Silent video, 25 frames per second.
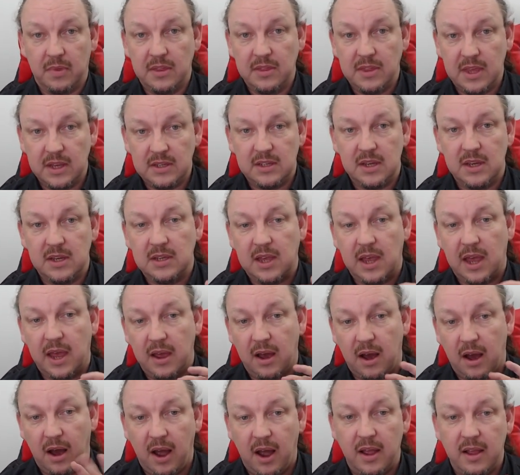this is
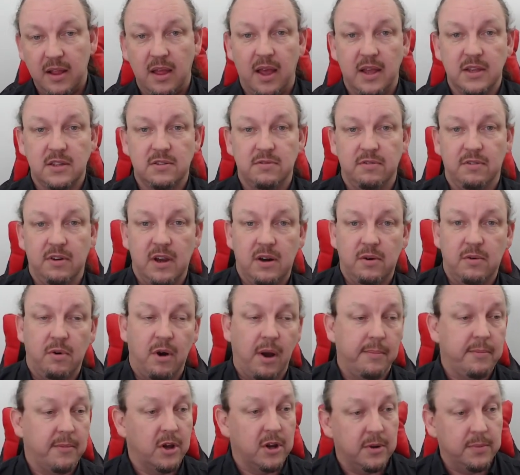a highlights reel
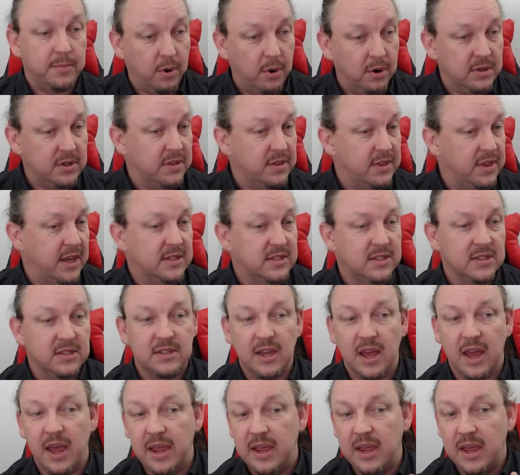where I'm going to point to things and
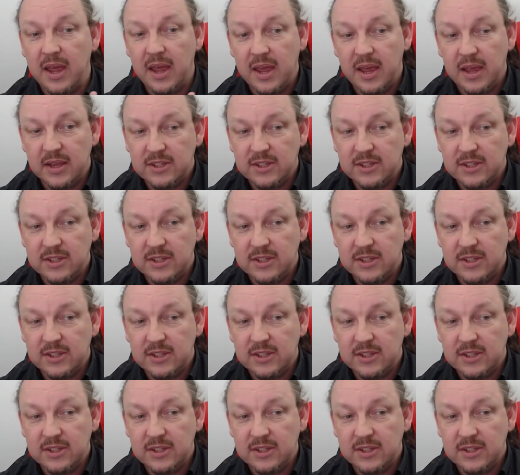say,